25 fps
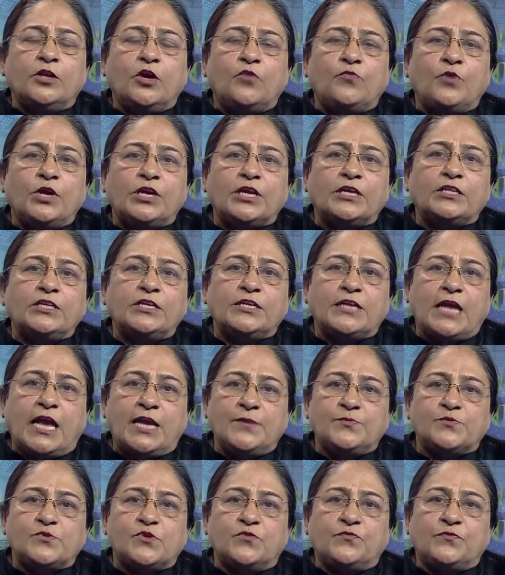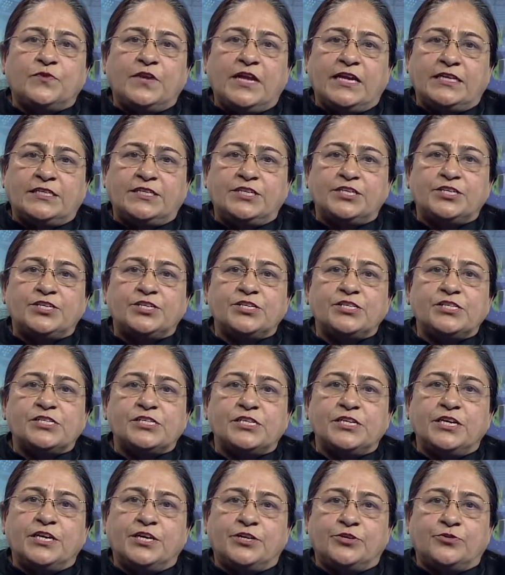Now, what are the types of
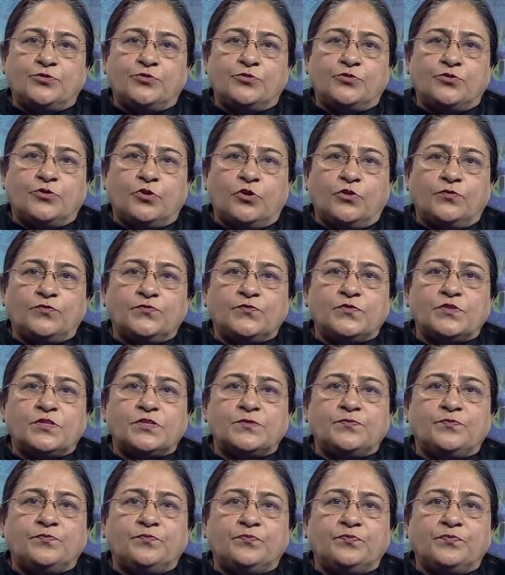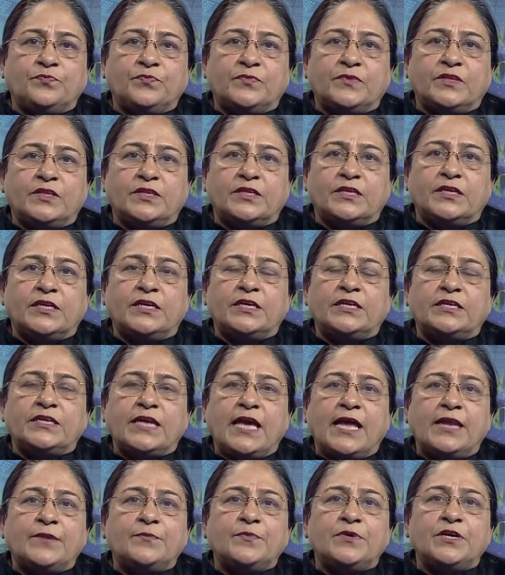digestions in heterotrophs?
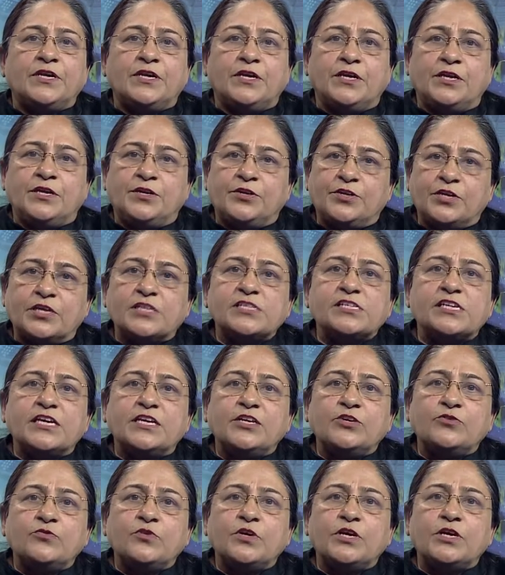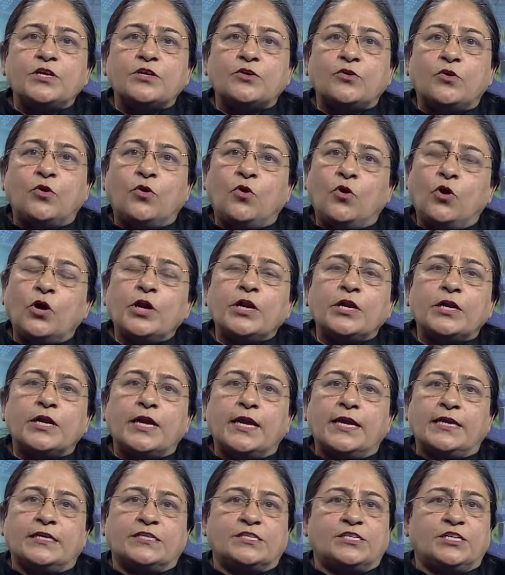It can be intracellular or
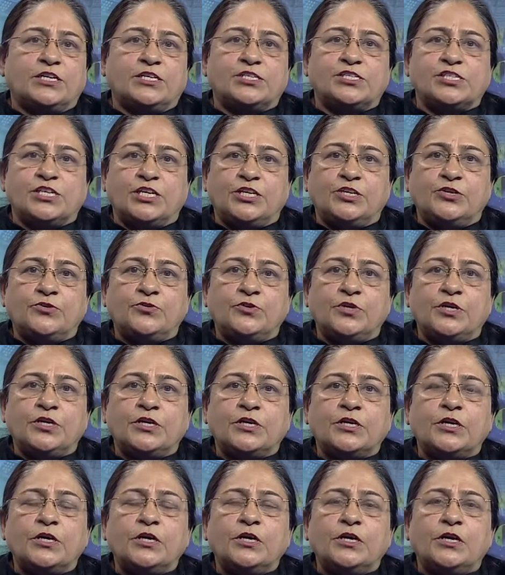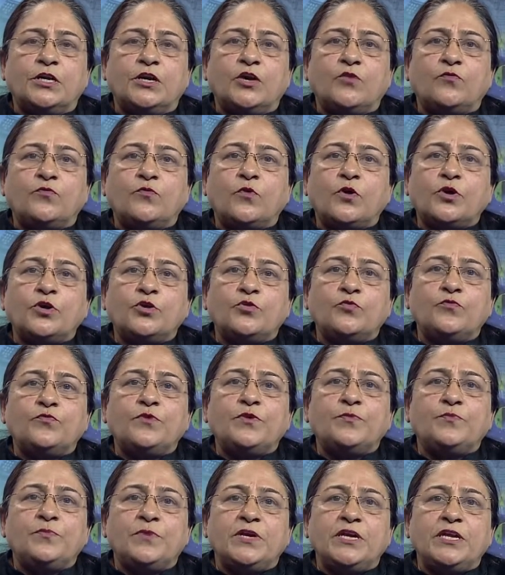extracellular. Now, what do
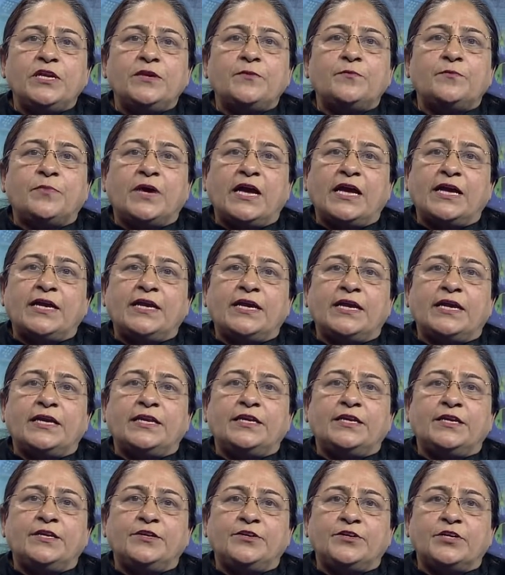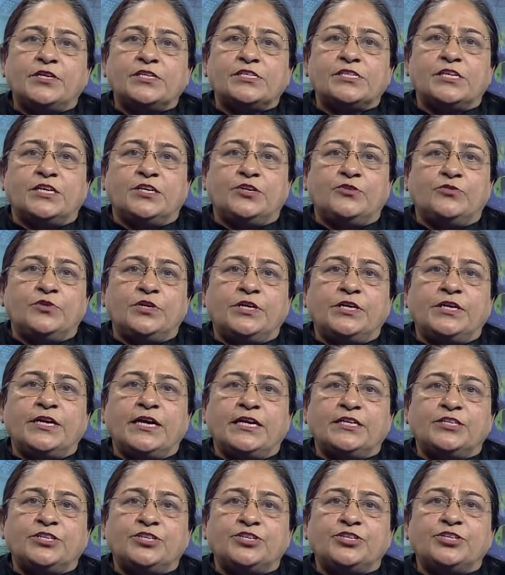we mean by an intracellular
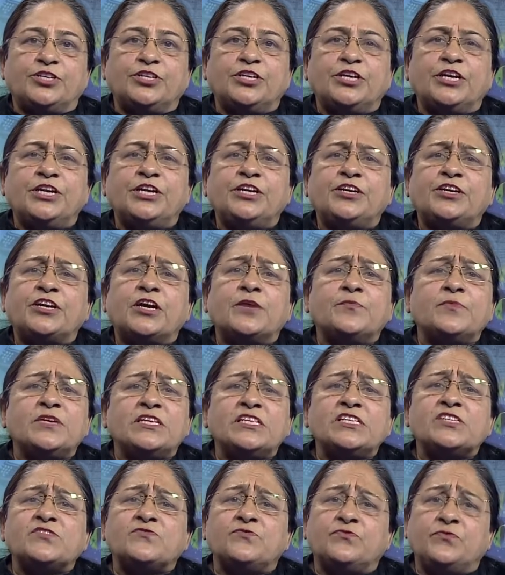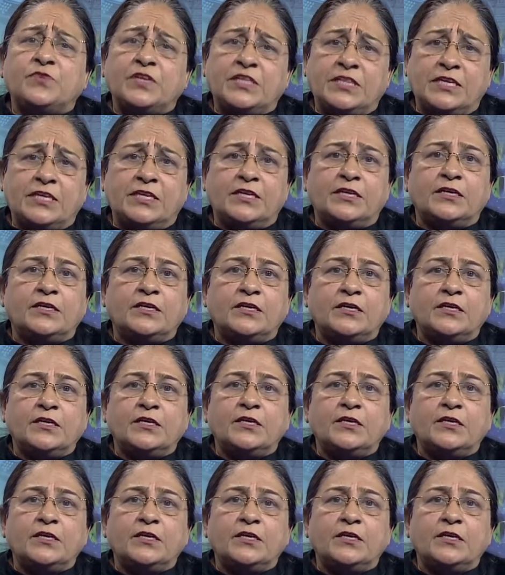digestion? Intra means within.